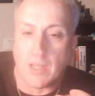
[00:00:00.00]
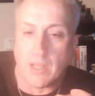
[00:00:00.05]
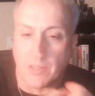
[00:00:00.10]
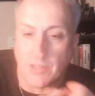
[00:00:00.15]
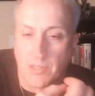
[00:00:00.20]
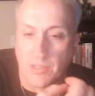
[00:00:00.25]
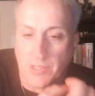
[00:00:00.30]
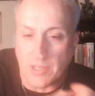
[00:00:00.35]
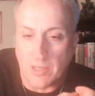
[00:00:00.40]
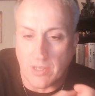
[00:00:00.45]

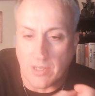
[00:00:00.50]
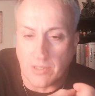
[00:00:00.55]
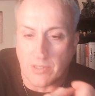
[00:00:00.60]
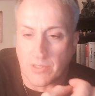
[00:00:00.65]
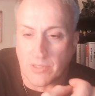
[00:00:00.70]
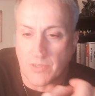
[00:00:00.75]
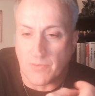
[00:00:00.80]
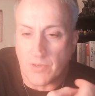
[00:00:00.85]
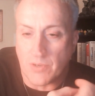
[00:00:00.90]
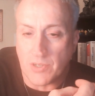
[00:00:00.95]
there's a
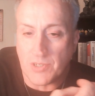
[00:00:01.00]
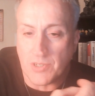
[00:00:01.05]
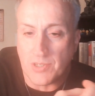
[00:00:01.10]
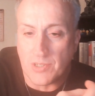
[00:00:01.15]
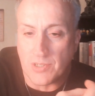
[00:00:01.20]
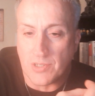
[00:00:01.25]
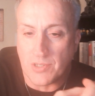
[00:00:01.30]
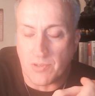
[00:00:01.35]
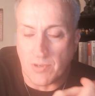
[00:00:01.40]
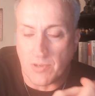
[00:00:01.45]
there's a verse in
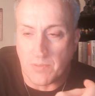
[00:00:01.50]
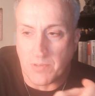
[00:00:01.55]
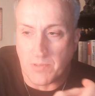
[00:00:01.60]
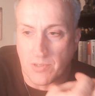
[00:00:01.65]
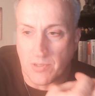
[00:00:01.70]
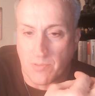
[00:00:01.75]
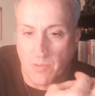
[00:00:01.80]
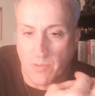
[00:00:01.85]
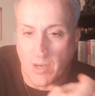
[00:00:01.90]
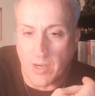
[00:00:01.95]
the
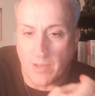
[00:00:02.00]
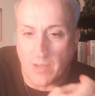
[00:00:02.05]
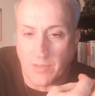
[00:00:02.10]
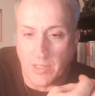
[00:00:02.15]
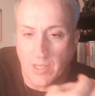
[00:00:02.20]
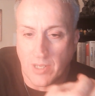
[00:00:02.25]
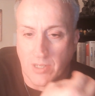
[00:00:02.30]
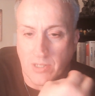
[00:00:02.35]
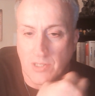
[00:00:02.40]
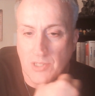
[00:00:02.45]
scriptures right at
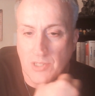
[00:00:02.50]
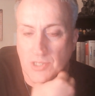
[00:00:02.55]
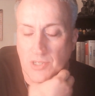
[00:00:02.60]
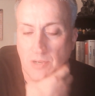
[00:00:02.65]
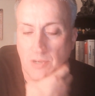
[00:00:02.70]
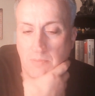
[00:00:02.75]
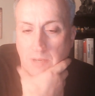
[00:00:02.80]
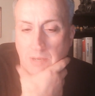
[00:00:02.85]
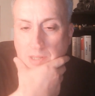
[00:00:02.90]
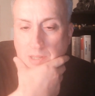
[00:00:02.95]
the end of the
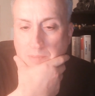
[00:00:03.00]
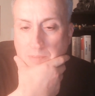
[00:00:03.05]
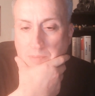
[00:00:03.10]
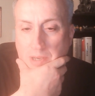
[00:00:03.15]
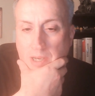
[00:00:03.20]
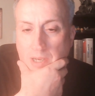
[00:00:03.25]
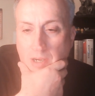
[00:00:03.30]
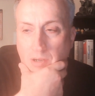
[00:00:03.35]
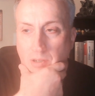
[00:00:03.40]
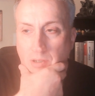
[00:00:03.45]
Sermon on the
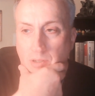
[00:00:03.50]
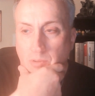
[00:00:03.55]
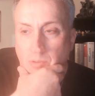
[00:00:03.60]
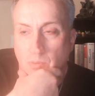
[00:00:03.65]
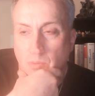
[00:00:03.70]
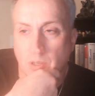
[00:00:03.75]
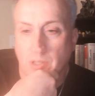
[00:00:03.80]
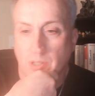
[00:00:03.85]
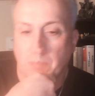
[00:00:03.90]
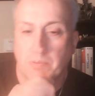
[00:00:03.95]
Mount
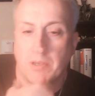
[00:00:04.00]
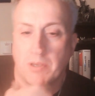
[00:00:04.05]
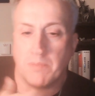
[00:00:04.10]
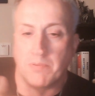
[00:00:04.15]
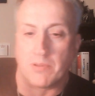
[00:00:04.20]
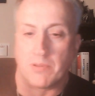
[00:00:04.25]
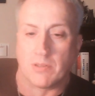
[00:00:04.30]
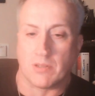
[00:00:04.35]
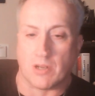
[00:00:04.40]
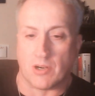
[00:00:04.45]
where the
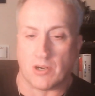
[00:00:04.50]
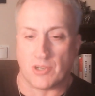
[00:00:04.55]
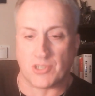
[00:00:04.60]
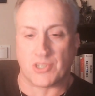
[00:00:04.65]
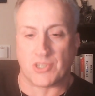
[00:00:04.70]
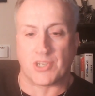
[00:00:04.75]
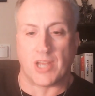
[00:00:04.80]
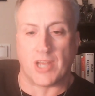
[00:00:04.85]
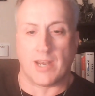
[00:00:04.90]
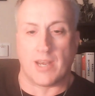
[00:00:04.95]
people are
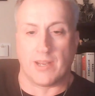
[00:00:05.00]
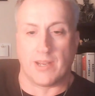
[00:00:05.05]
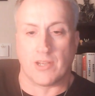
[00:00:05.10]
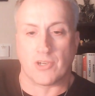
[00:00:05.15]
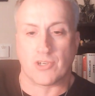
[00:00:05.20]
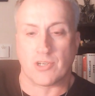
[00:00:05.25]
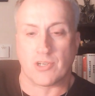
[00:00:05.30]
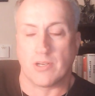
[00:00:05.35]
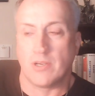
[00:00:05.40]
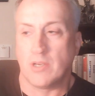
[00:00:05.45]

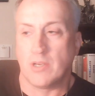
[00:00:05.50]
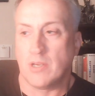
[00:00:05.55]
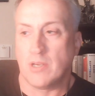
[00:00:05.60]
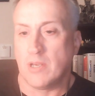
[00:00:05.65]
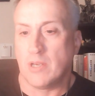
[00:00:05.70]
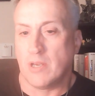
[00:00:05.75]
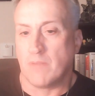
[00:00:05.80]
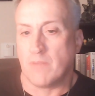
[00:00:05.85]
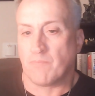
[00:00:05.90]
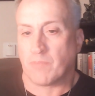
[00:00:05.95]
astonished
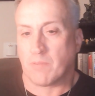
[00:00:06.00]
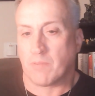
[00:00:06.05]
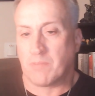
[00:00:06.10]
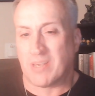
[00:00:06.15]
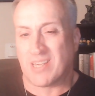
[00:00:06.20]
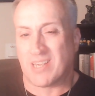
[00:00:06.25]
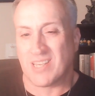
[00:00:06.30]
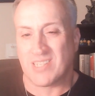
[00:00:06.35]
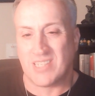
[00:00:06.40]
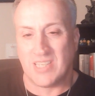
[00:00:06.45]

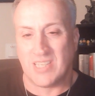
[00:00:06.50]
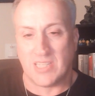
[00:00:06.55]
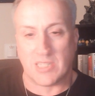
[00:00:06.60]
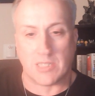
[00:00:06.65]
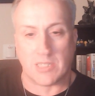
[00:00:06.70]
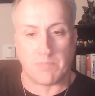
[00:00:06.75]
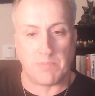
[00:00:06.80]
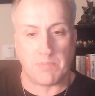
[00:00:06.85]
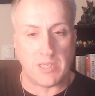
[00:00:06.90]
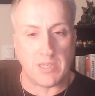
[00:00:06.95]
because he
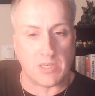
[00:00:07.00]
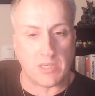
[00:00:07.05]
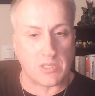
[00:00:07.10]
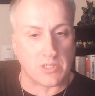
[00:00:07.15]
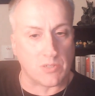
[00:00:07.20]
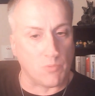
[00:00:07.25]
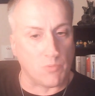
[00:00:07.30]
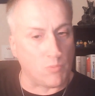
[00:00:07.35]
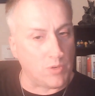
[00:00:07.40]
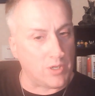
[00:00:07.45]

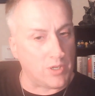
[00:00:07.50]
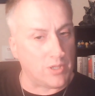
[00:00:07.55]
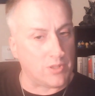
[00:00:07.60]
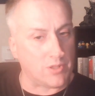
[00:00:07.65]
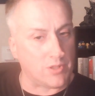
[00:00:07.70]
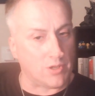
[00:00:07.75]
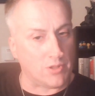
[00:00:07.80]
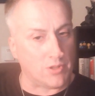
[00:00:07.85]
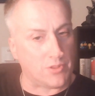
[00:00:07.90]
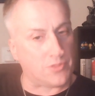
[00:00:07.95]
speaks
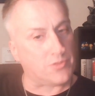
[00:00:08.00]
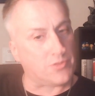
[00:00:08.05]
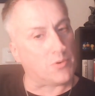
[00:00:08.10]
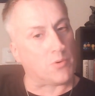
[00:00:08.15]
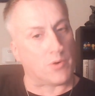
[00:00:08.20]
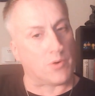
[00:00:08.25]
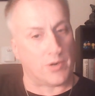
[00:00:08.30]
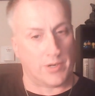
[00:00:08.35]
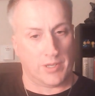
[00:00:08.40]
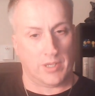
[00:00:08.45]
with
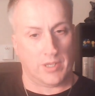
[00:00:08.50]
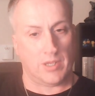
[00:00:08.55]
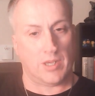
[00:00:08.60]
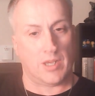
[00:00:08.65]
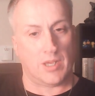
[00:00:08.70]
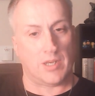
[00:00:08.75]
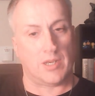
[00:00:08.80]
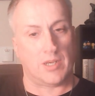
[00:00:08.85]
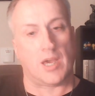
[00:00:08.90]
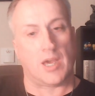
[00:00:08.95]
authority
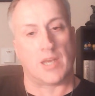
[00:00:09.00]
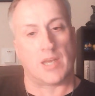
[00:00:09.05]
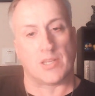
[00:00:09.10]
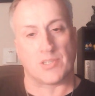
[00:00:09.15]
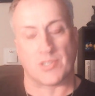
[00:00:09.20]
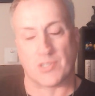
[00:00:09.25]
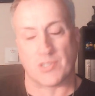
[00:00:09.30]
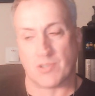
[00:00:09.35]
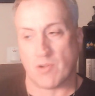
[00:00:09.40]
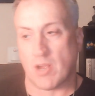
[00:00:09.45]
and not
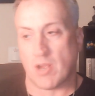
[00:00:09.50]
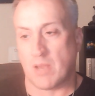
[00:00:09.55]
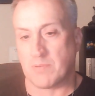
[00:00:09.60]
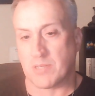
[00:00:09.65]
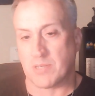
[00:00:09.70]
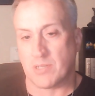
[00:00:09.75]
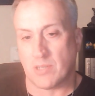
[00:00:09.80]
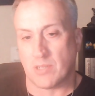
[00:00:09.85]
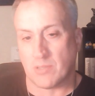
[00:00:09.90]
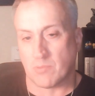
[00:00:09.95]
as the scribes.
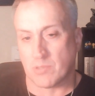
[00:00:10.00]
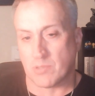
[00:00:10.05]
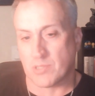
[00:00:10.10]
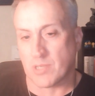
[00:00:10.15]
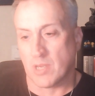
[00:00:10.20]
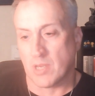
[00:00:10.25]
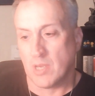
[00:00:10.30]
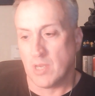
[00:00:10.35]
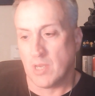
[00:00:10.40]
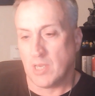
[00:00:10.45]
In other words,
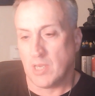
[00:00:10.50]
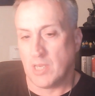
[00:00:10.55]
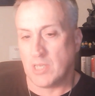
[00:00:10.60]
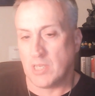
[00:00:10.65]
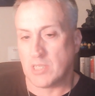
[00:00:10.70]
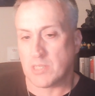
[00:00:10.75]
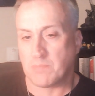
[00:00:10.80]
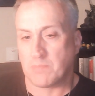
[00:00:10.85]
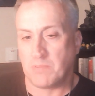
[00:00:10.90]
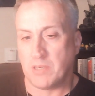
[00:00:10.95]

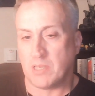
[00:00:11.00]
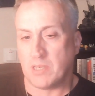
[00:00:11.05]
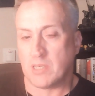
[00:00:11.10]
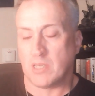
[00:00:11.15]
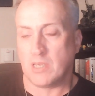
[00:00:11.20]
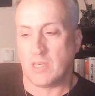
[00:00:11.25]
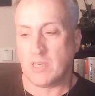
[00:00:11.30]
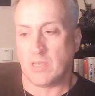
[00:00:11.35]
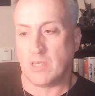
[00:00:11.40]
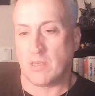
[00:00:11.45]
he's
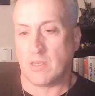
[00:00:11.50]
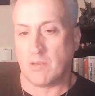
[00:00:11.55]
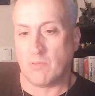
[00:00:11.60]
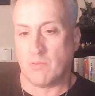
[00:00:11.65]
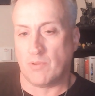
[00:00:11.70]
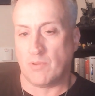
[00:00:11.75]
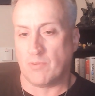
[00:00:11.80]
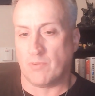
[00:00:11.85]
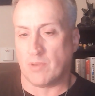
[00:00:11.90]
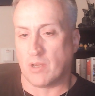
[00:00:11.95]
speaking
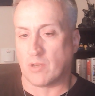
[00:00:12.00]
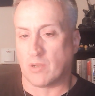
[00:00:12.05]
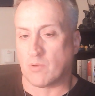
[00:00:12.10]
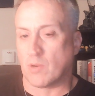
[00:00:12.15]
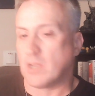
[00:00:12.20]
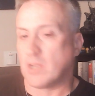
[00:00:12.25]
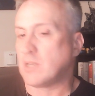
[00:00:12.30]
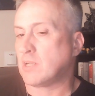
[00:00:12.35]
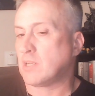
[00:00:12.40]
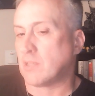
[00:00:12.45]
with a
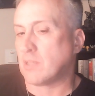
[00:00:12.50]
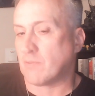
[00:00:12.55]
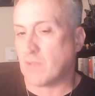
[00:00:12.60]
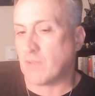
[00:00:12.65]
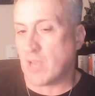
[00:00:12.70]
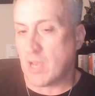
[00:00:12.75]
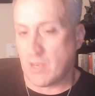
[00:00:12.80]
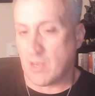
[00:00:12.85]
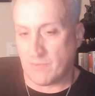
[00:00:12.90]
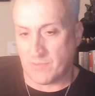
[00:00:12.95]
great deal of
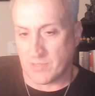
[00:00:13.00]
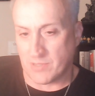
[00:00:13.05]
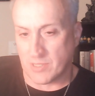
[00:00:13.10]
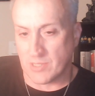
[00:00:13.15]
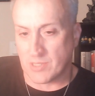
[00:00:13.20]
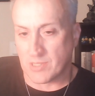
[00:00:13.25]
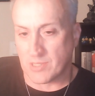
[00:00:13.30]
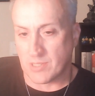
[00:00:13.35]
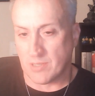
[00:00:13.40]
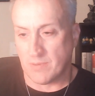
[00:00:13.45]

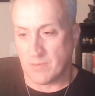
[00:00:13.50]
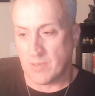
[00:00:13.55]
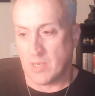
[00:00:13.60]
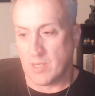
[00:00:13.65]
confidence.